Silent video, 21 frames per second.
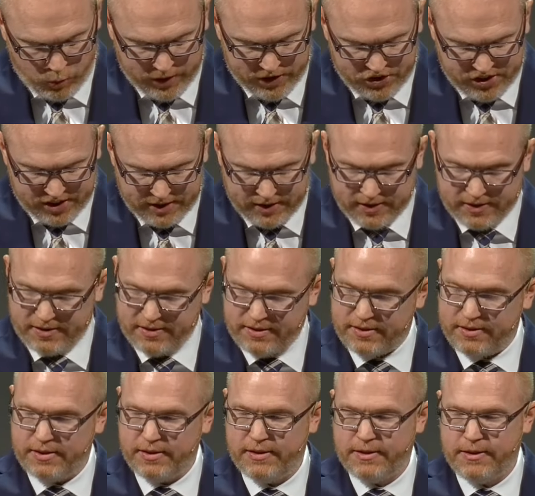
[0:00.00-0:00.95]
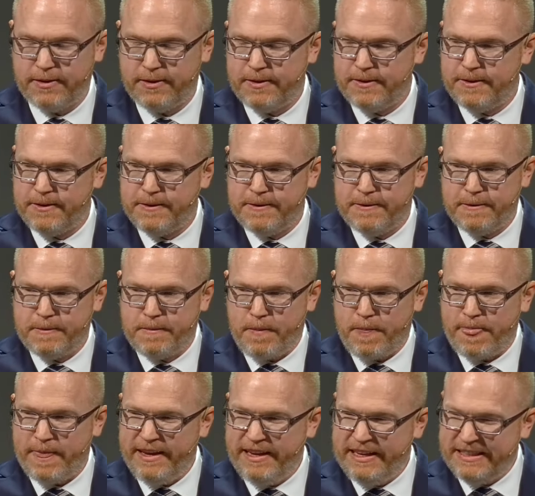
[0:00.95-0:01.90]
which is
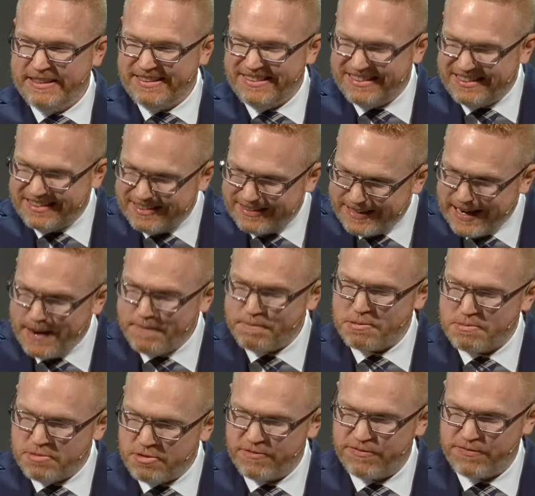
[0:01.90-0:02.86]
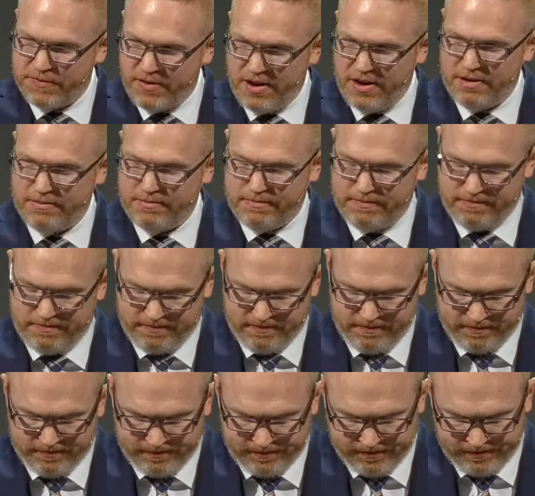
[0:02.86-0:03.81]
inseparable from
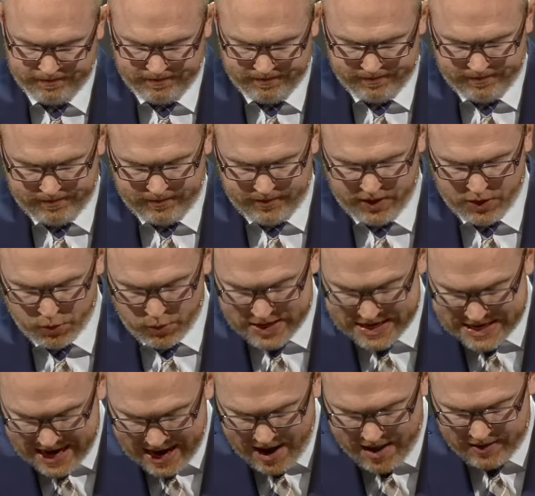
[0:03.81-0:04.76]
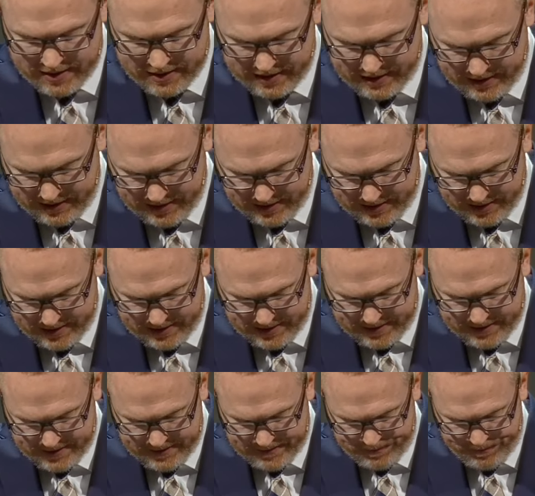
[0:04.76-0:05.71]
the reality
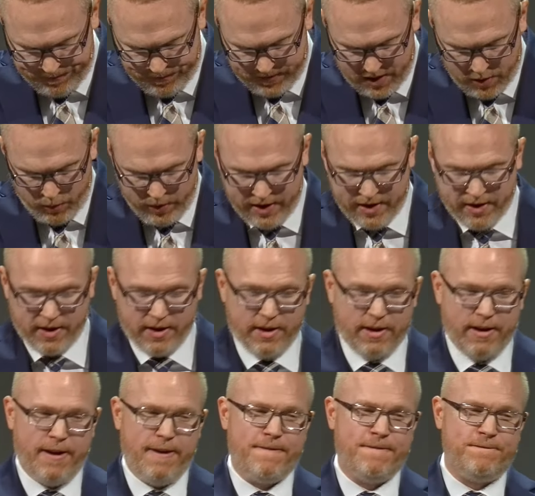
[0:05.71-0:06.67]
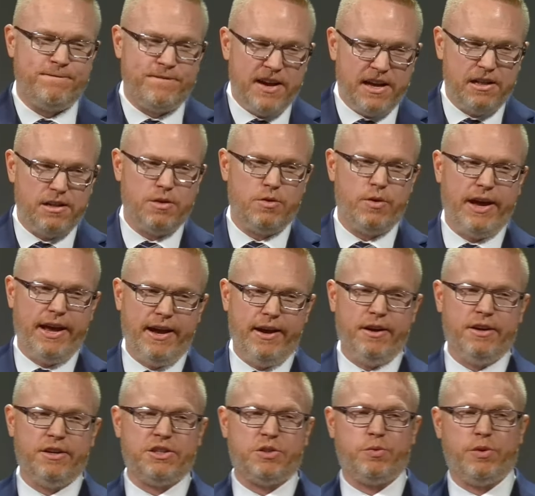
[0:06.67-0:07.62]
that we are fellow
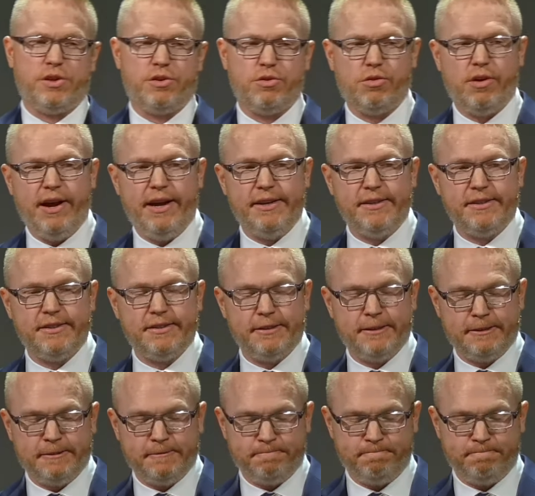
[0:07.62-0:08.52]
heirs with Christ.